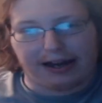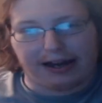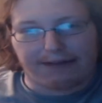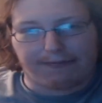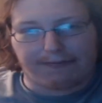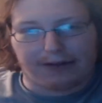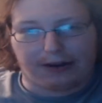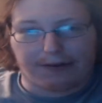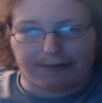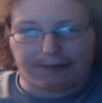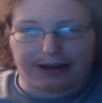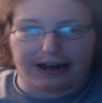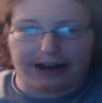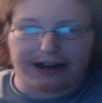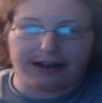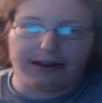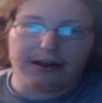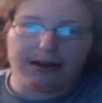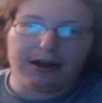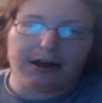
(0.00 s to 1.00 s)
felt about
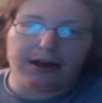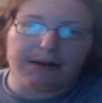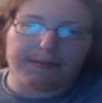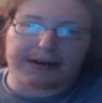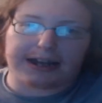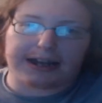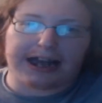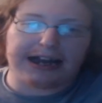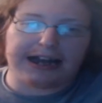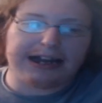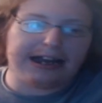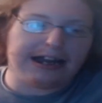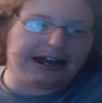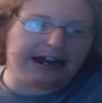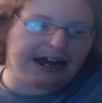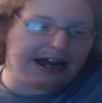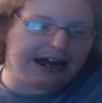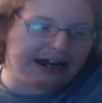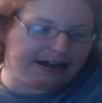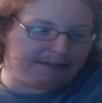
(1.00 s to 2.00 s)
it. But Kenny and
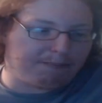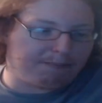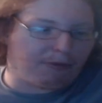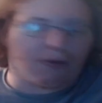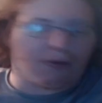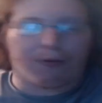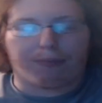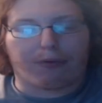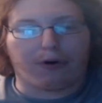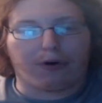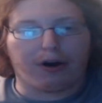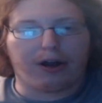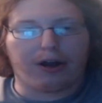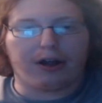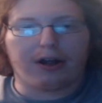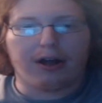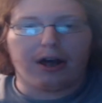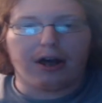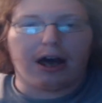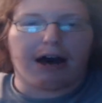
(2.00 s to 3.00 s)
I both put
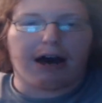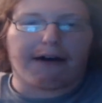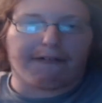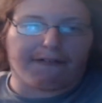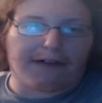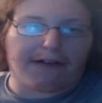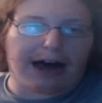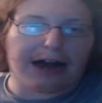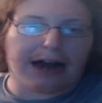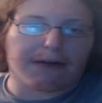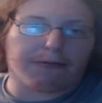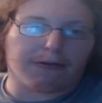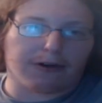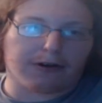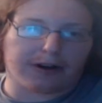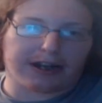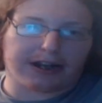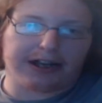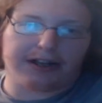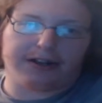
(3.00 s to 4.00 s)
a lot of
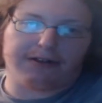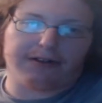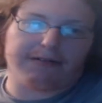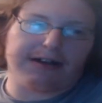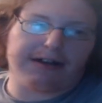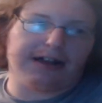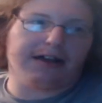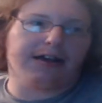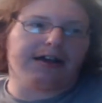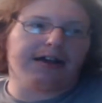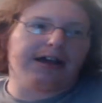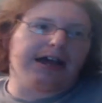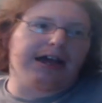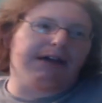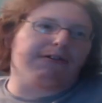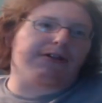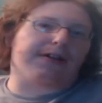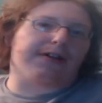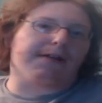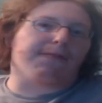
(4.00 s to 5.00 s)
work into it. It
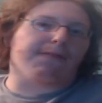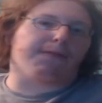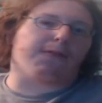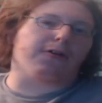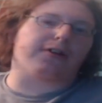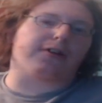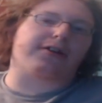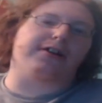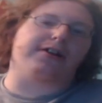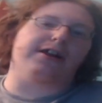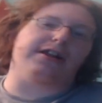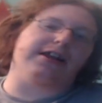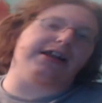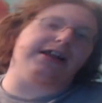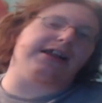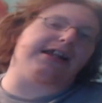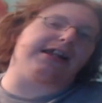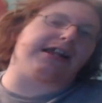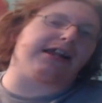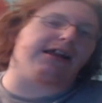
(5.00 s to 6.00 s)
was unfortunate
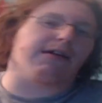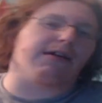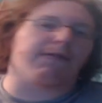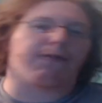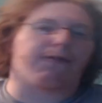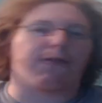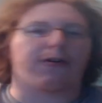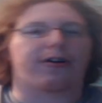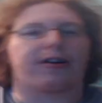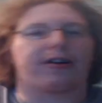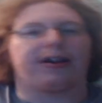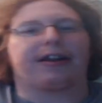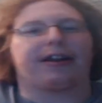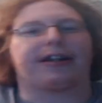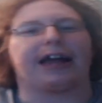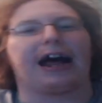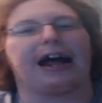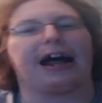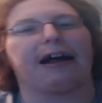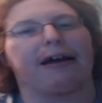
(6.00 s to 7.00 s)

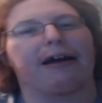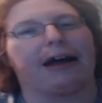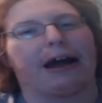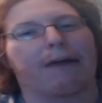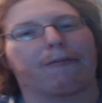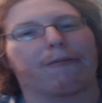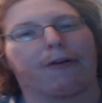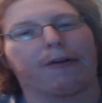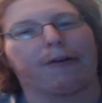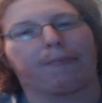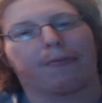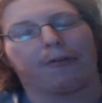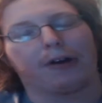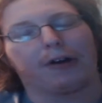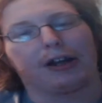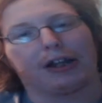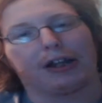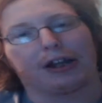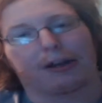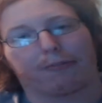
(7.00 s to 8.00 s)
that at one
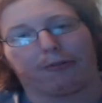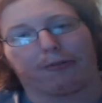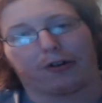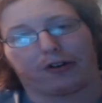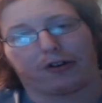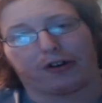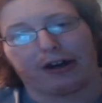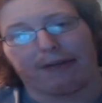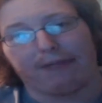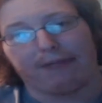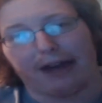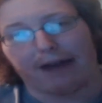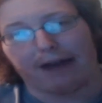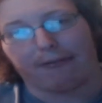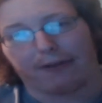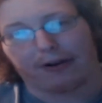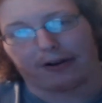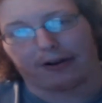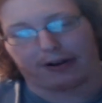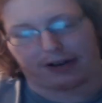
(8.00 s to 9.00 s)
point the Sports Jam
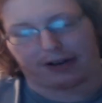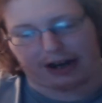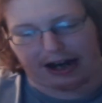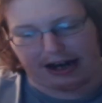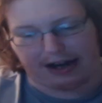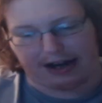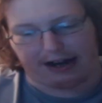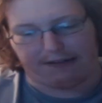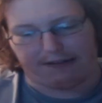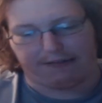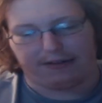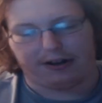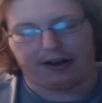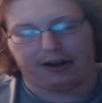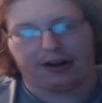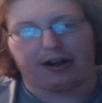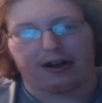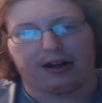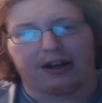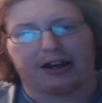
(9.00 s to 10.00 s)
Network kind of
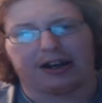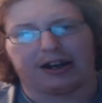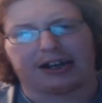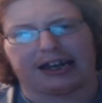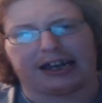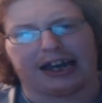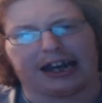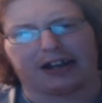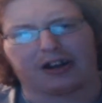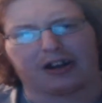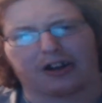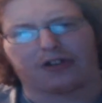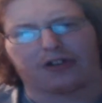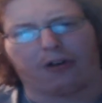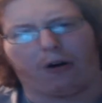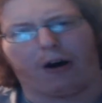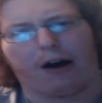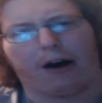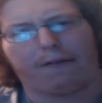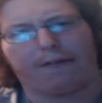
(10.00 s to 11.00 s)
kicked us
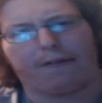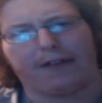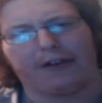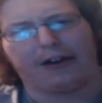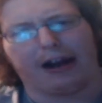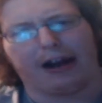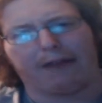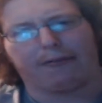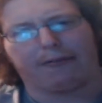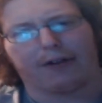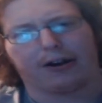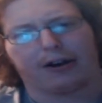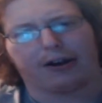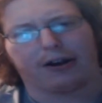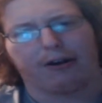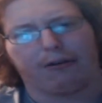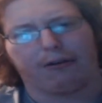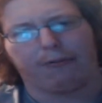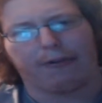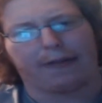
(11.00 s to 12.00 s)
off their network
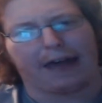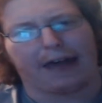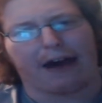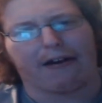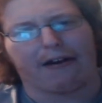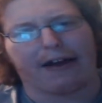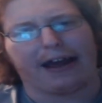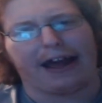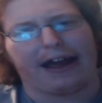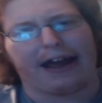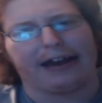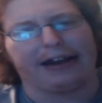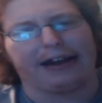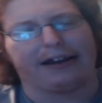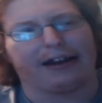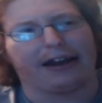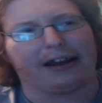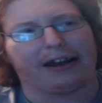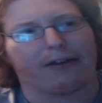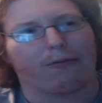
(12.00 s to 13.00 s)
without any
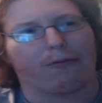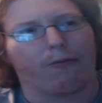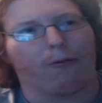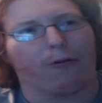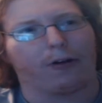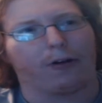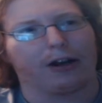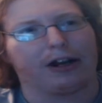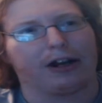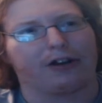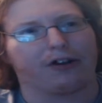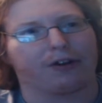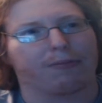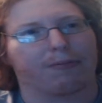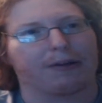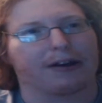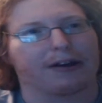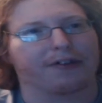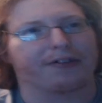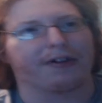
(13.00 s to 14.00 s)
warning, just
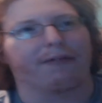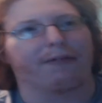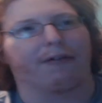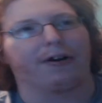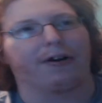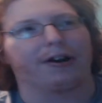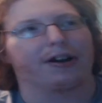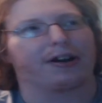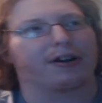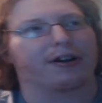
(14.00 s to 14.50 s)
because they wanted to.